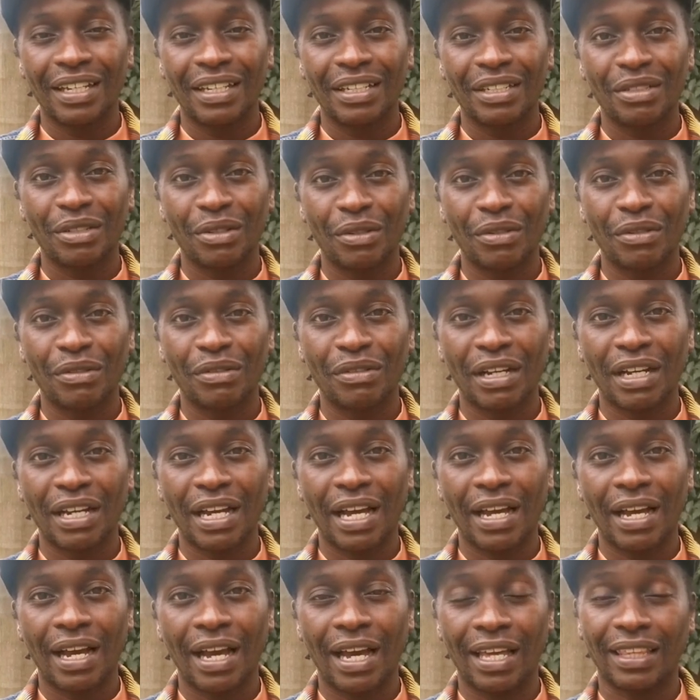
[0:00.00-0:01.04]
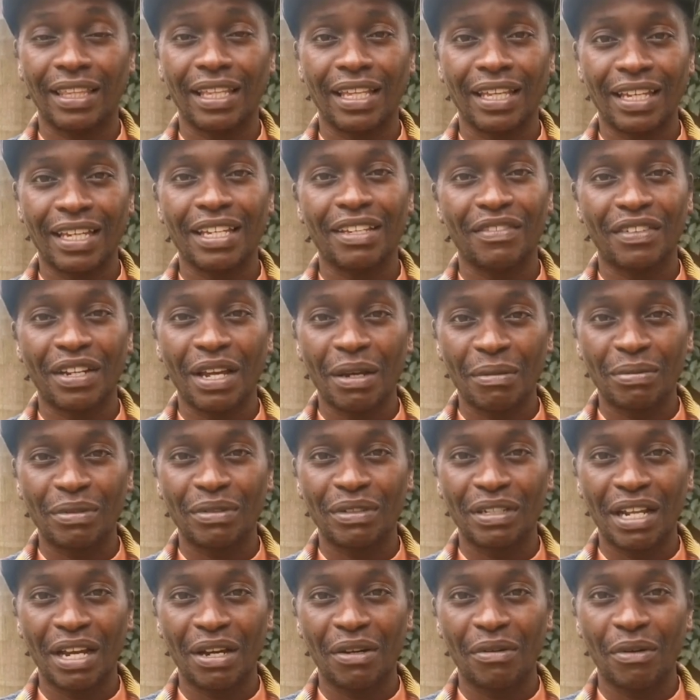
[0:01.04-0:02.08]
You know, I think even up to
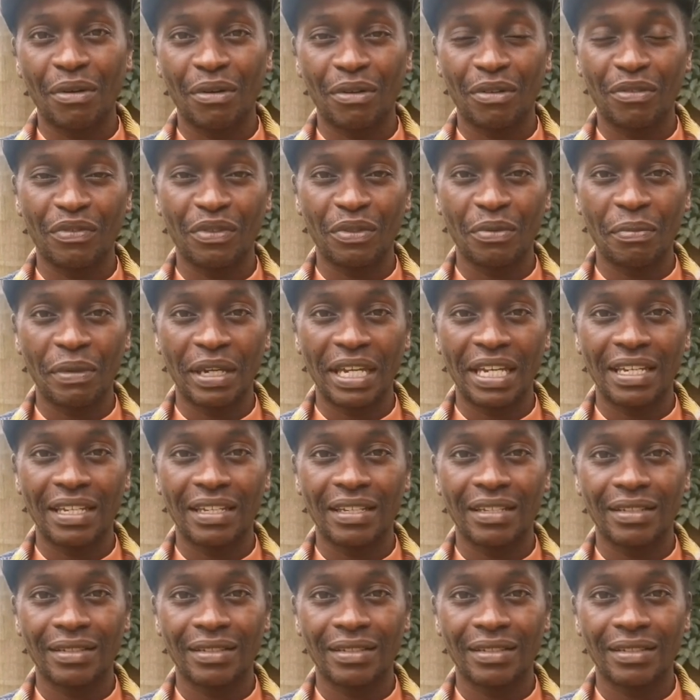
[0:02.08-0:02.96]
now, all of you may,